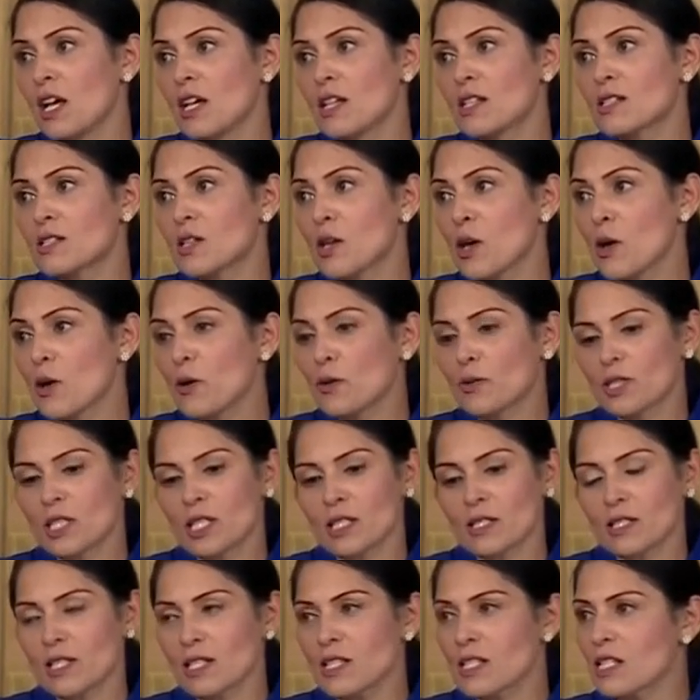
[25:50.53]
So
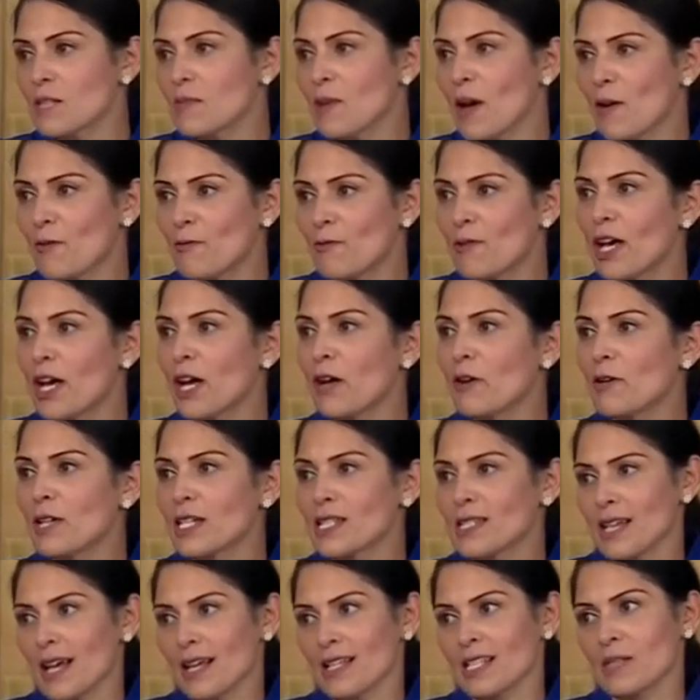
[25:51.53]
this is about
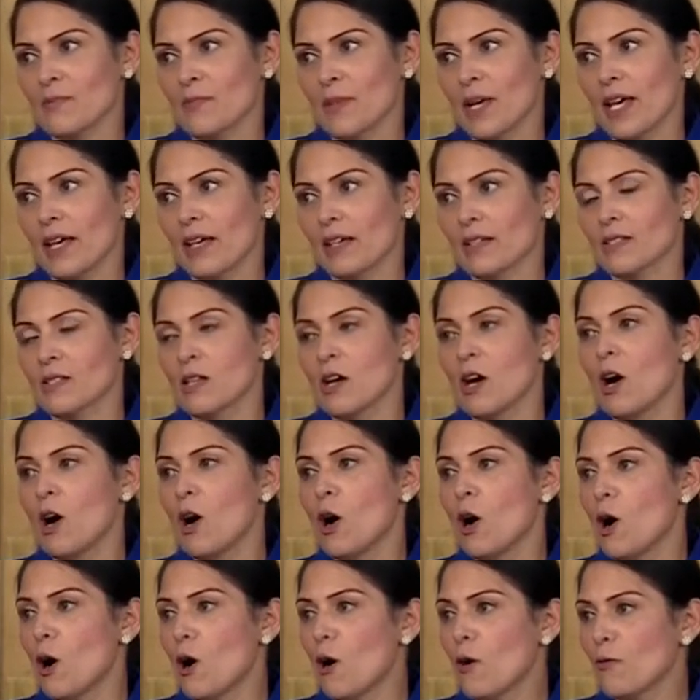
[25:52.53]
various aspects
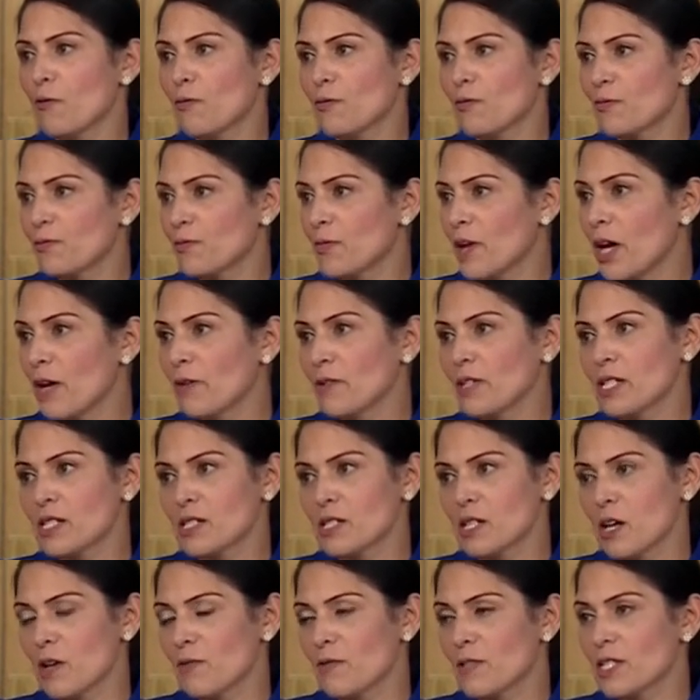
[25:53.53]
of various
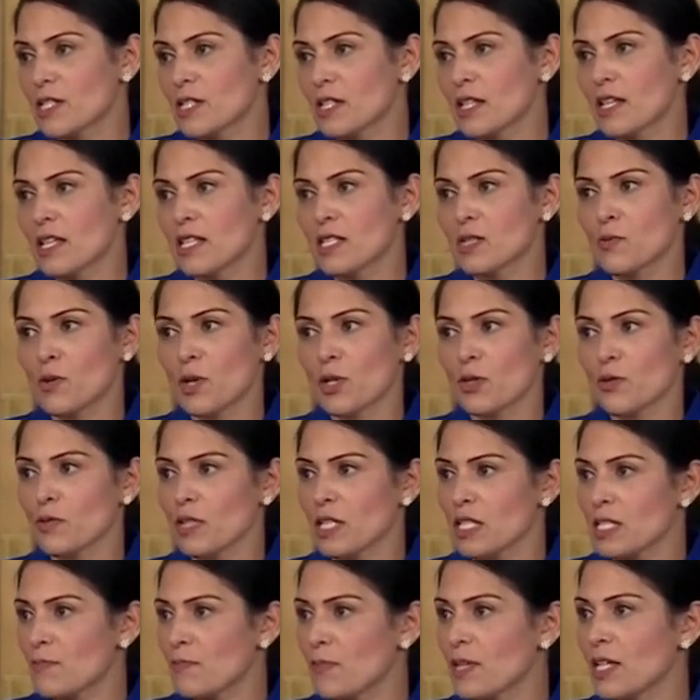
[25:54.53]
services, whether
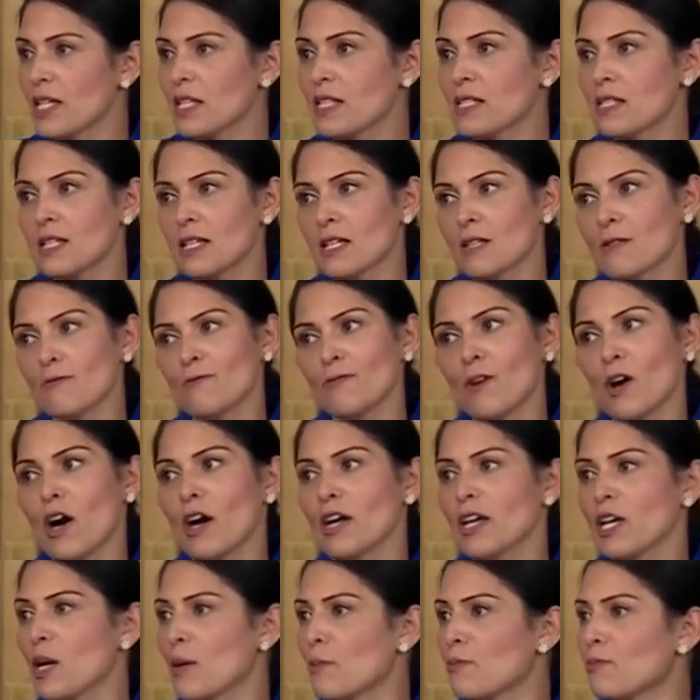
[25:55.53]
it's policing,
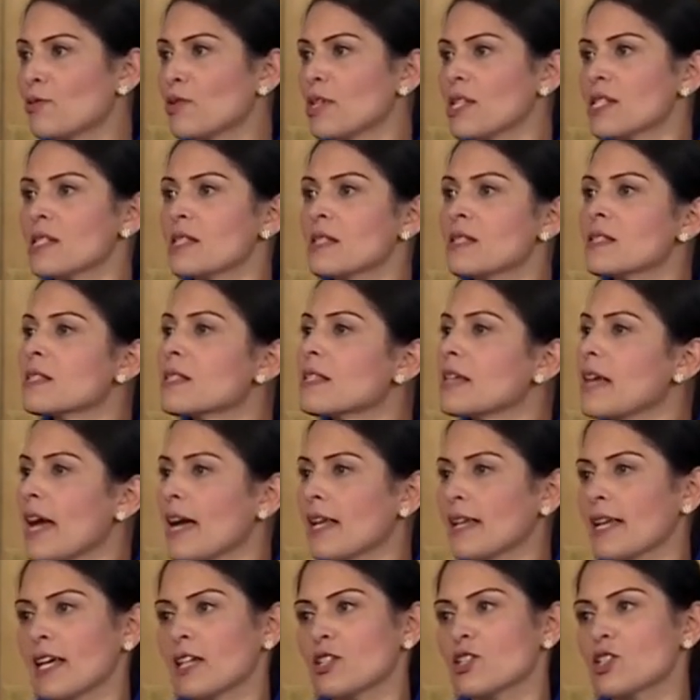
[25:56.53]
fire, prisons, the
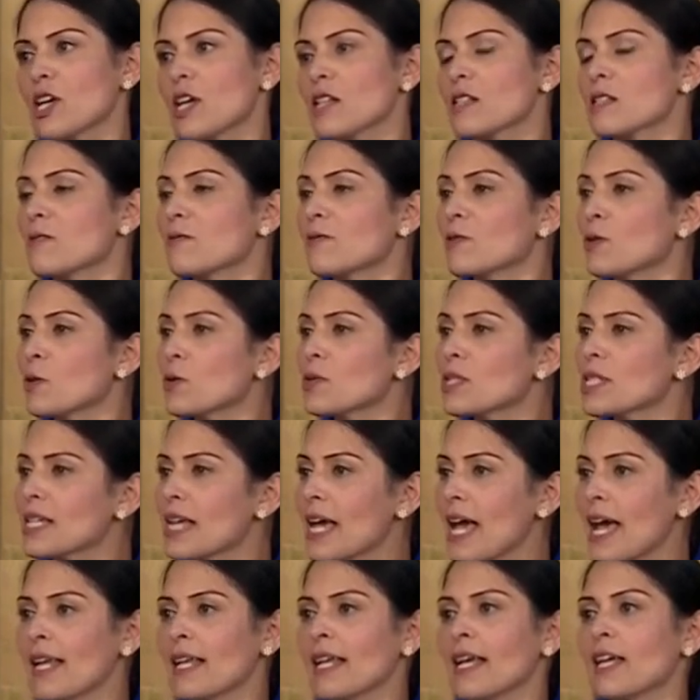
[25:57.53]
NHS. Of course, the
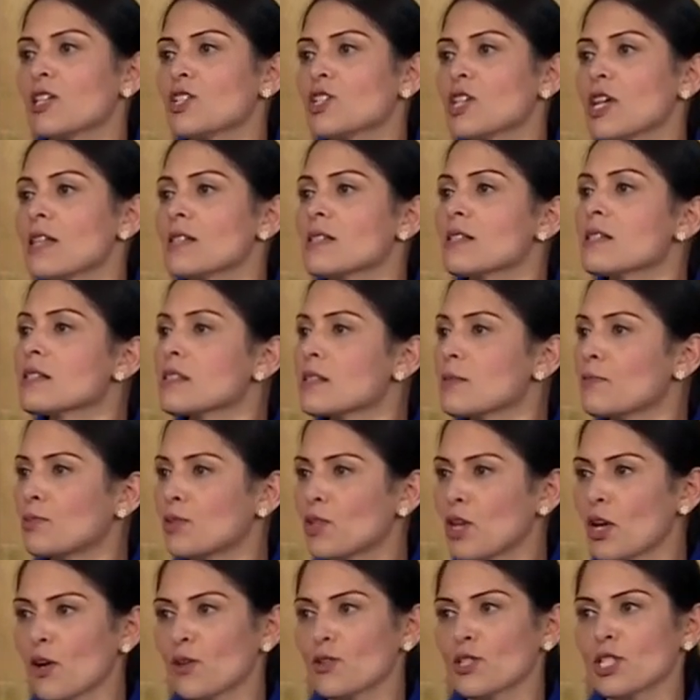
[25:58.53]
NHS is the
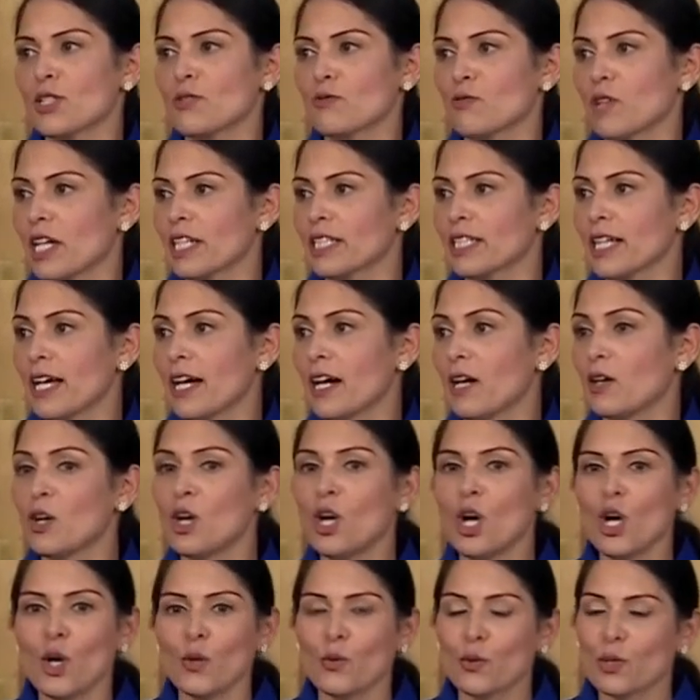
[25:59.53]
priority right now,
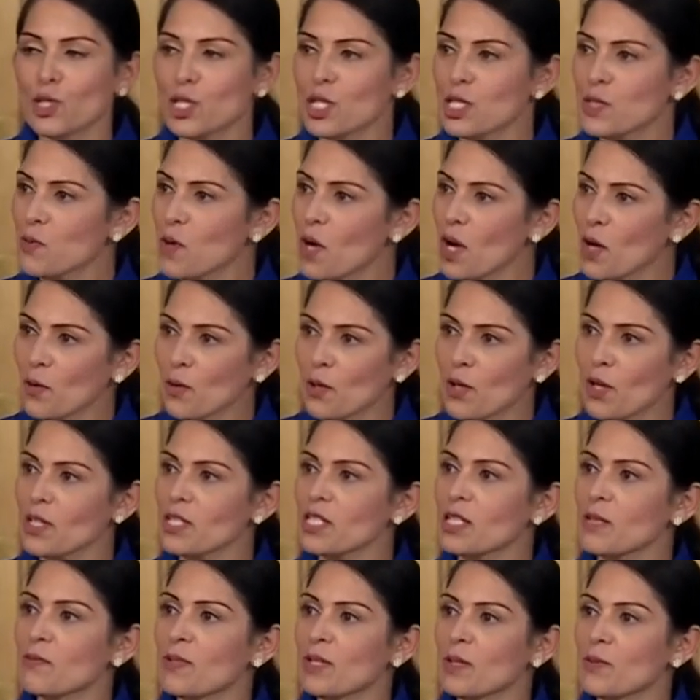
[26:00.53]
which is why we're
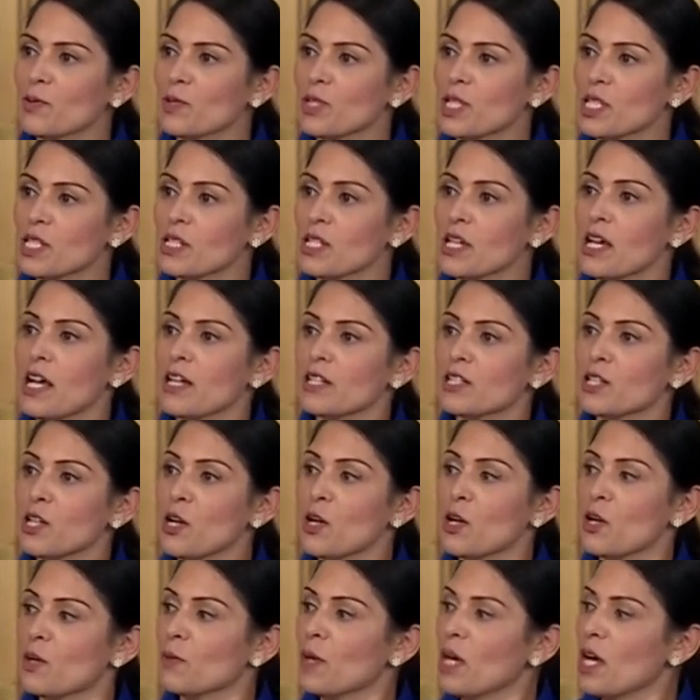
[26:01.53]
asking people to stay at
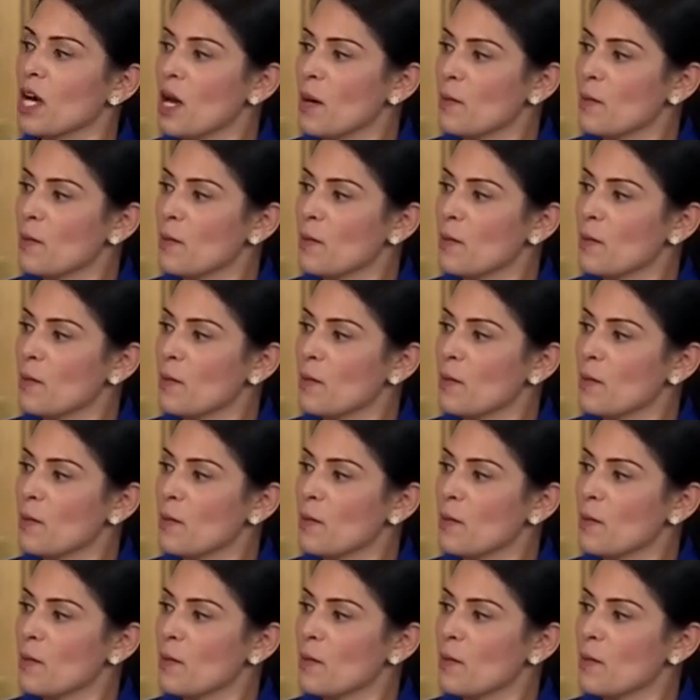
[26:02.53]
home.